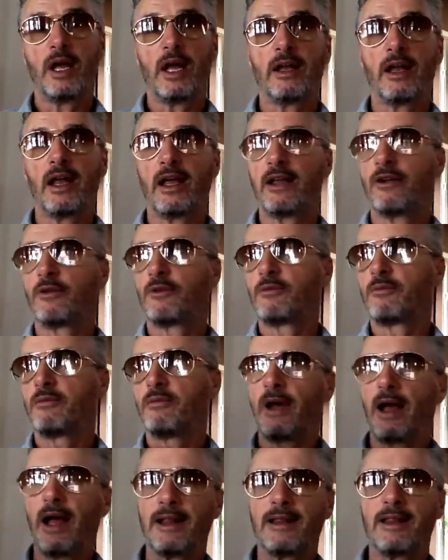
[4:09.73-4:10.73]

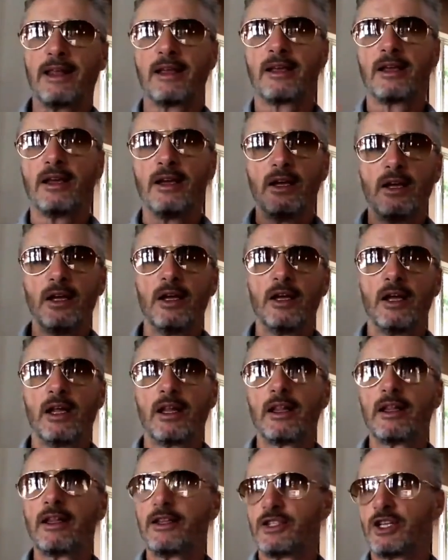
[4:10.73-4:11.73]
I think
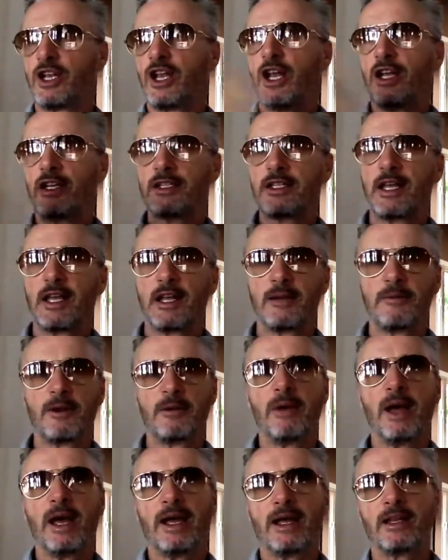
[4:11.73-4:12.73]
there's a lot said about
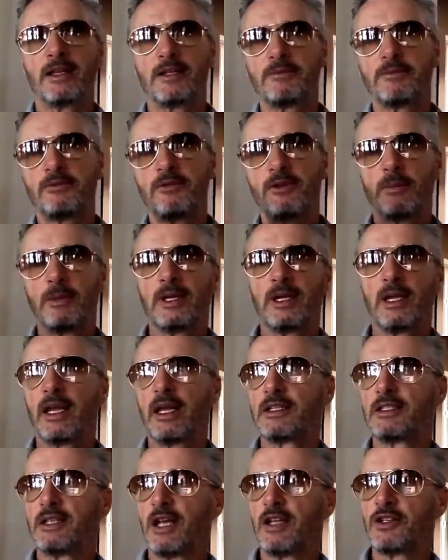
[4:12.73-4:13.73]
Michael that's probably
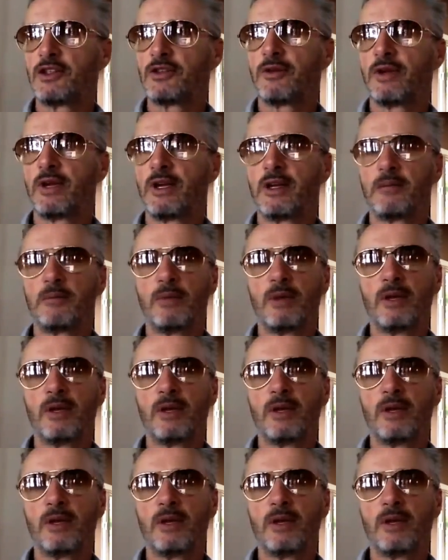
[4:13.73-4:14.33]
exaggerated,